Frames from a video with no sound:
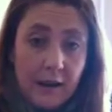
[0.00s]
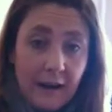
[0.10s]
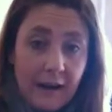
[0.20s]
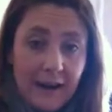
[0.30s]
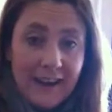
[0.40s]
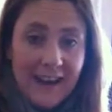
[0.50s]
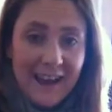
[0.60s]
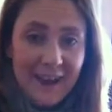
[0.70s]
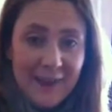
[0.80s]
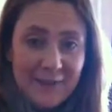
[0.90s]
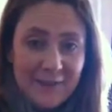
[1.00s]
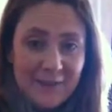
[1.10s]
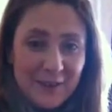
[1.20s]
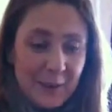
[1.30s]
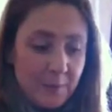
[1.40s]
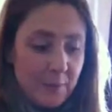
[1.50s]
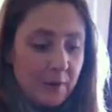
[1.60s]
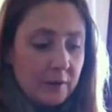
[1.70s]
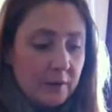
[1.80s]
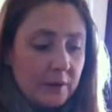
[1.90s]
I have put
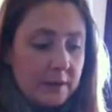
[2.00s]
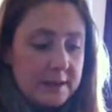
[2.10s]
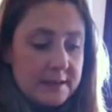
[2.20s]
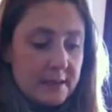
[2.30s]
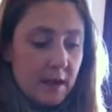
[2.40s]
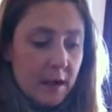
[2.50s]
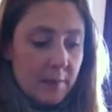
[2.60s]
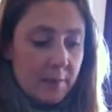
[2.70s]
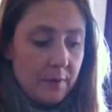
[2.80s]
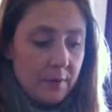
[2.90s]
a little list up